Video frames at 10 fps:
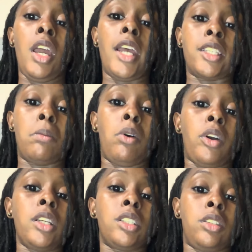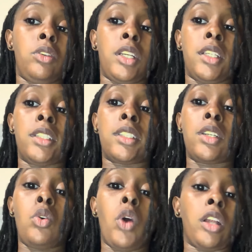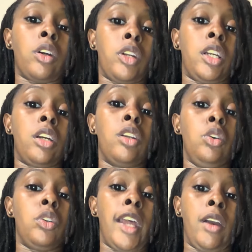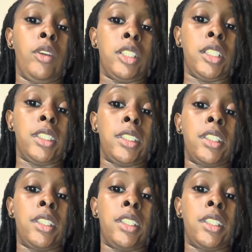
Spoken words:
and supporting students who are learning new languages,